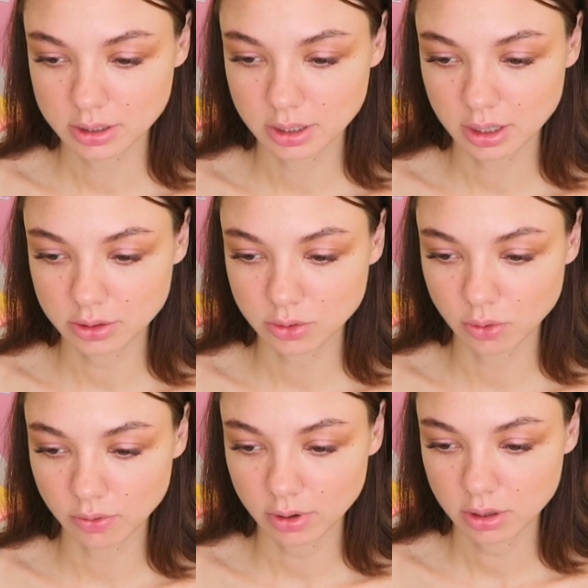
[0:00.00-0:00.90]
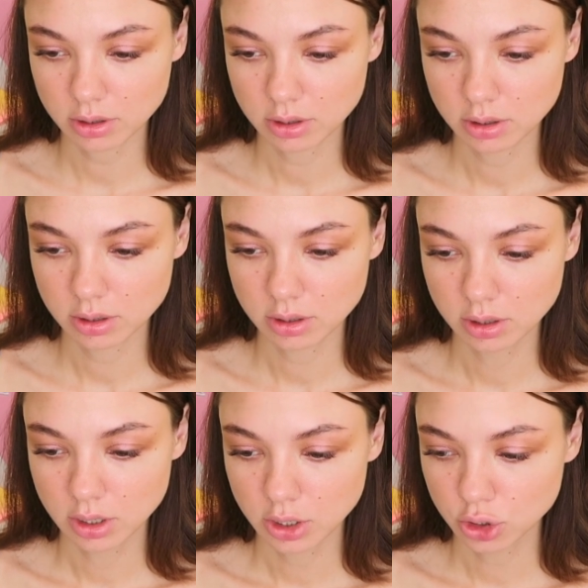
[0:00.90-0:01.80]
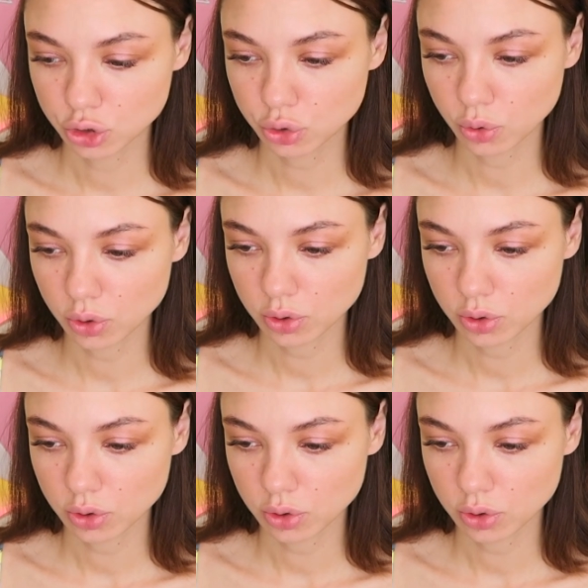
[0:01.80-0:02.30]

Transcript: Uh, ready? So what?